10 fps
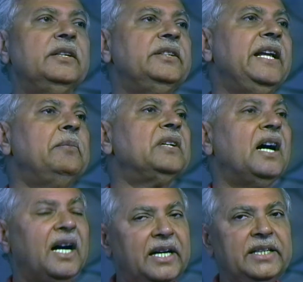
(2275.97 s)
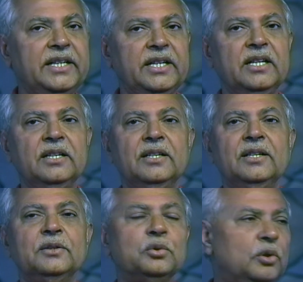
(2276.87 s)
named Ali
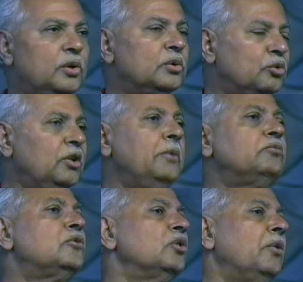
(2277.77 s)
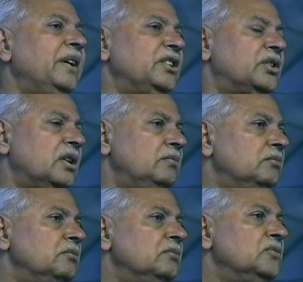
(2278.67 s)
to, to him to the West.
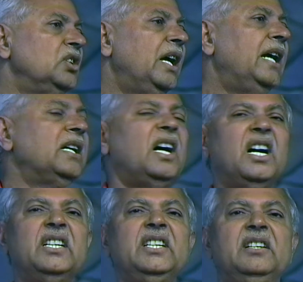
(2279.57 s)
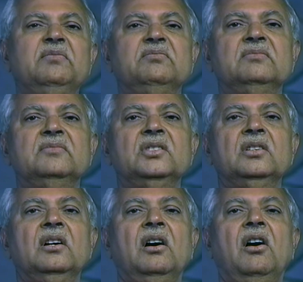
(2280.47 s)
And Ali,
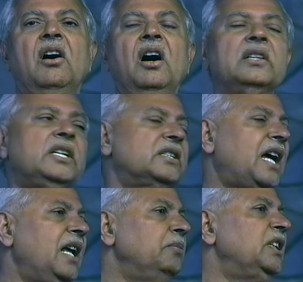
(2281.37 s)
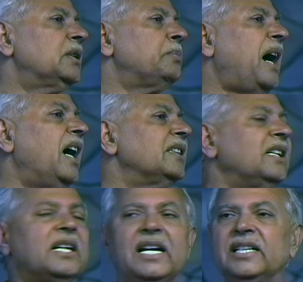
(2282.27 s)
all the time his
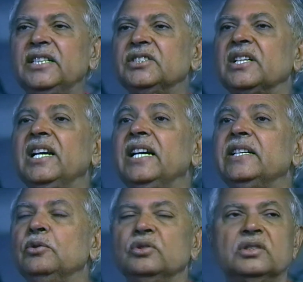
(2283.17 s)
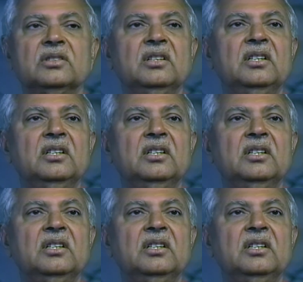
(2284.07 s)
father and his relatives,